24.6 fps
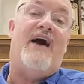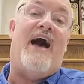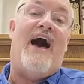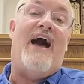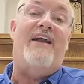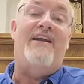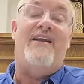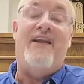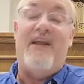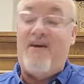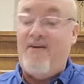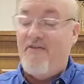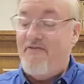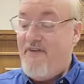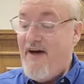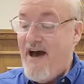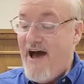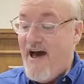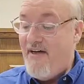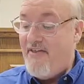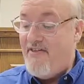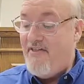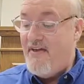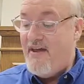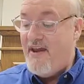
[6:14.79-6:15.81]

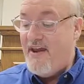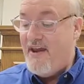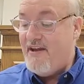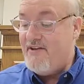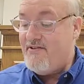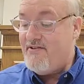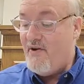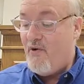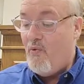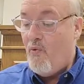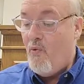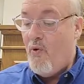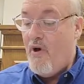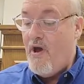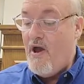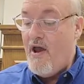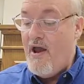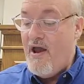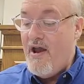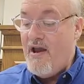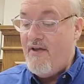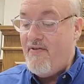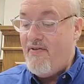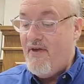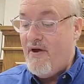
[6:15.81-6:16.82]
identify things in a
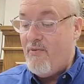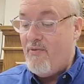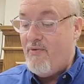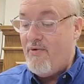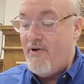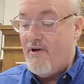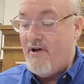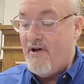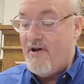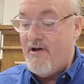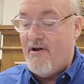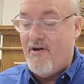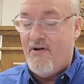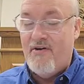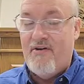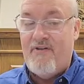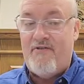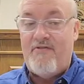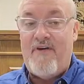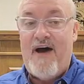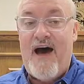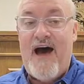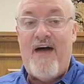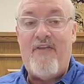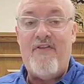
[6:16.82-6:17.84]
way that will, or
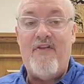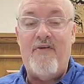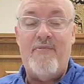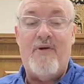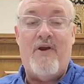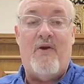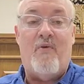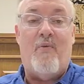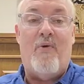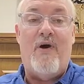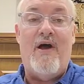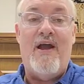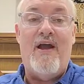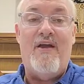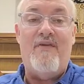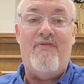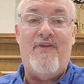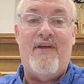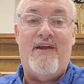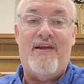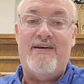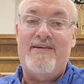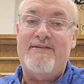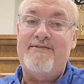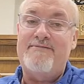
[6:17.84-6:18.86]
define them in a way
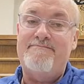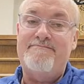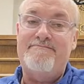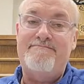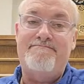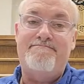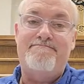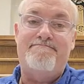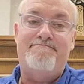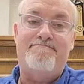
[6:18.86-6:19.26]
that